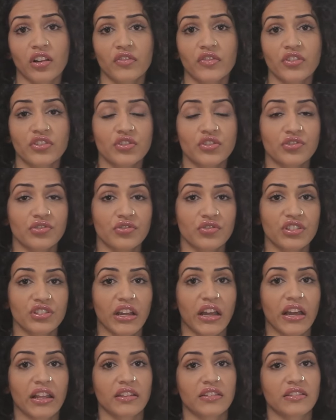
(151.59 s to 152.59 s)
of the shoes
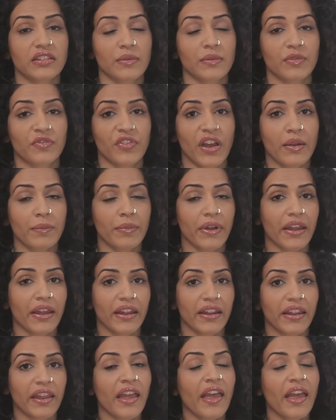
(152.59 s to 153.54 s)
and the type of handbag.